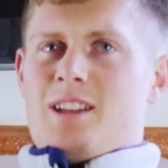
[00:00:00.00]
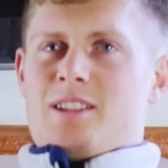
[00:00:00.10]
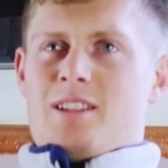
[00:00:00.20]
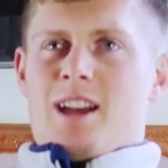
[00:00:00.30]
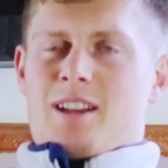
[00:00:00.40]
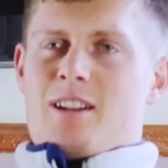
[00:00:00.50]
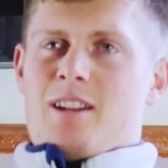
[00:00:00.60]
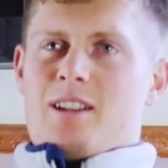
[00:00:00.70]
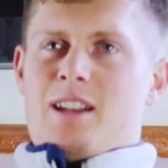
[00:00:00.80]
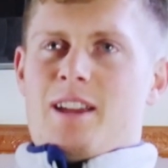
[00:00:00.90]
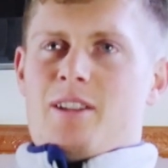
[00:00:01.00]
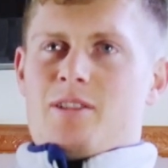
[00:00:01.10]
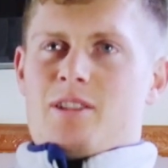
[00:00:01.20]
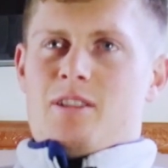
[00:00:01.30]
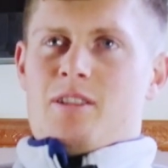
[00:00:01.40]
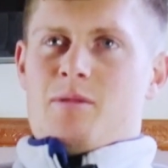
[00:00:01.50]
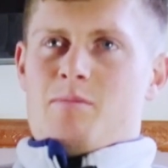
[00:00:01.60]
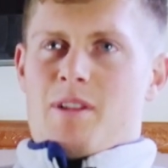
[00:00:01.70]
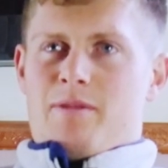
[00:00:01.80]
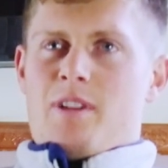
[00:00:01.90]
So that kind of led on to
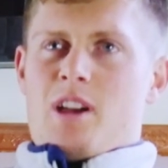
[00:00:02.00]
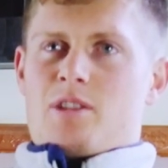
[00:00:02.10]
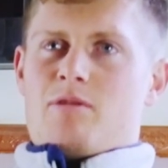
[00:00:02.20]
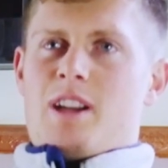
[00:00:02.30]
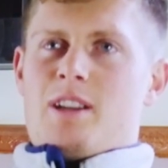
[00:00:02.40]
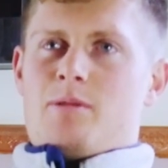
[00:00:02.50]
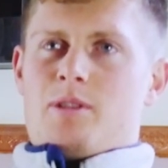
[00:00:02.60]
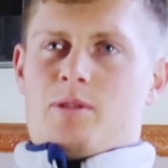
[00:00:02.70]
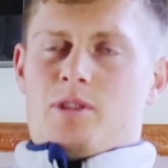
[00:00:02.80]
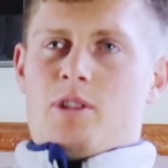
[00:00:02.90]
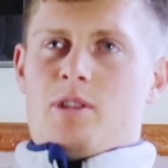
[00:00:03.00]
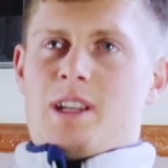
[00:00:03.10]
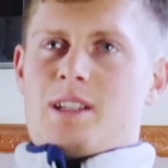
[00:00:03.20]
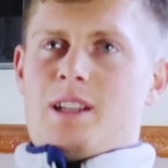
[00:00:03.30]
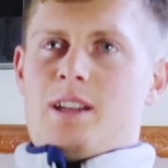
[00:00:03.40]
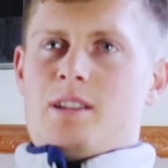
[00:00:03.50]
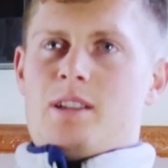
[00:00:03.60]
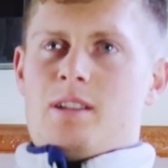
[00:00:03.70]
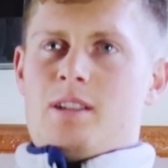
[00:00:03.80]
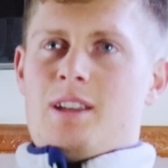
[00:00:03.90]
my first race, which was 2 years
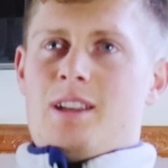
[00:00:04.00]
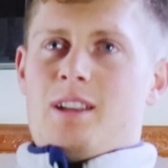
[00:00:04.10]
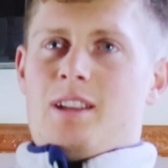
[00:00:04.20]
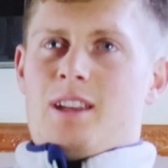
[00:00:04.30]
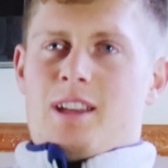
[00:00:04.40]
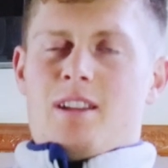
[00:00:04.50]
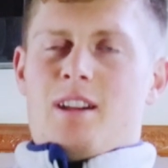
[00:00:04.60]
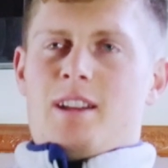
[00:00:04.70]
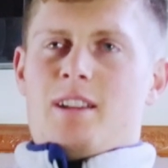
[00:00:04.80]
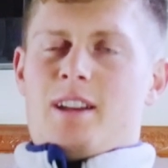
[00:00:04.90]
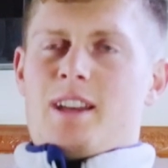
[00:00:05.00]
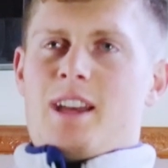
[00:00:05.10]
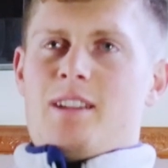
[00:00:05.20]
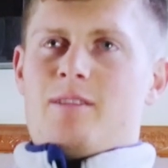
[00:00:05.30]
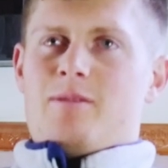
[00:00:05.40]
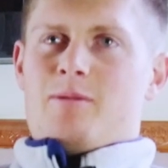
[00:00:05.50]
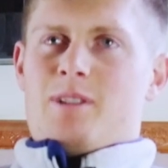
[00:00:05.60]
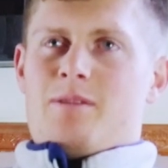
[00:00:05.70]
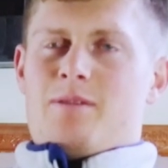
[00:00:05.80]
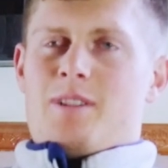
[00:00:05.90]
later in 1998
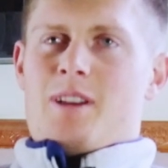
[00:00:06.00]
with